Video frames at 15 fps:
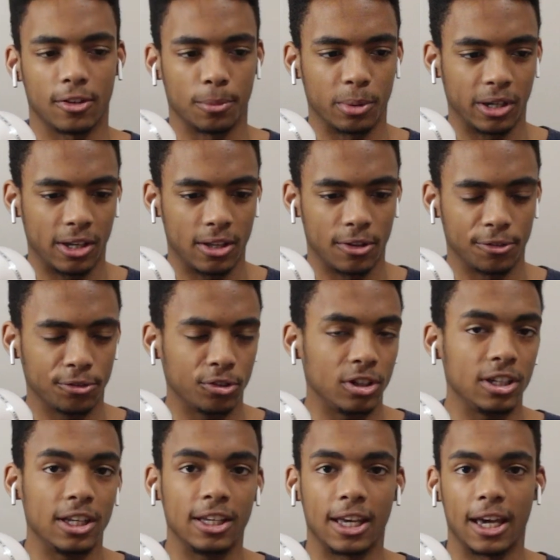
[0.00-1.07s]
to bring in the
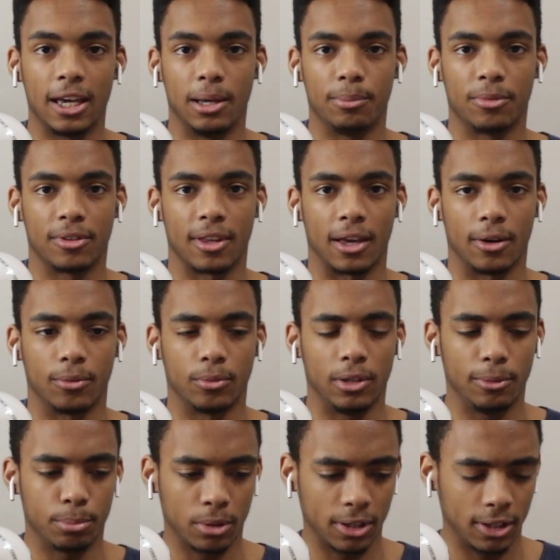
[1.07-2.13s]
3D games that
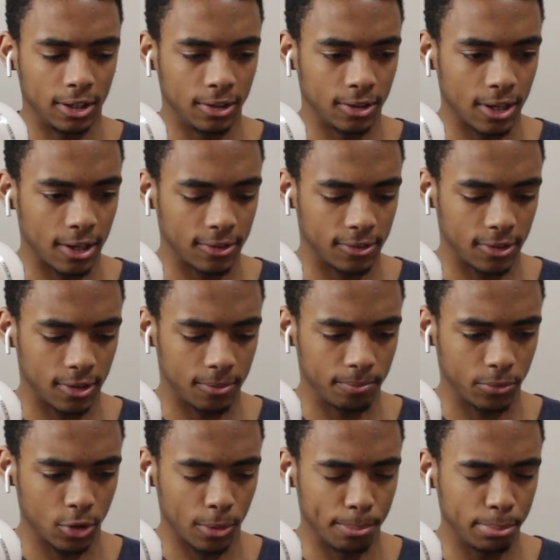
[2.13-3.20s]
we bring in as the
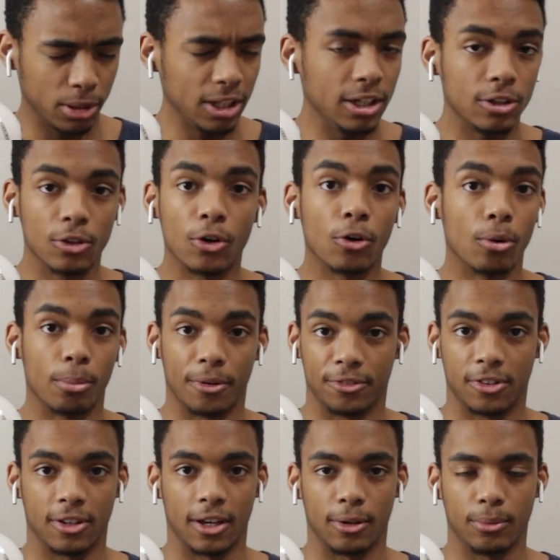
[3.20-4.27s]
complete norm of
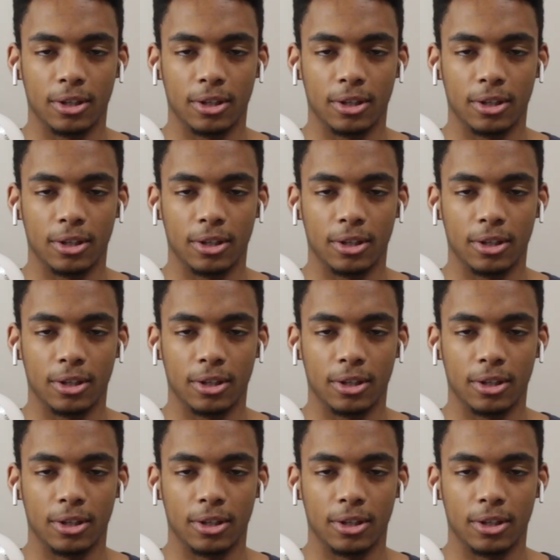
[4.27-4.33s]
today.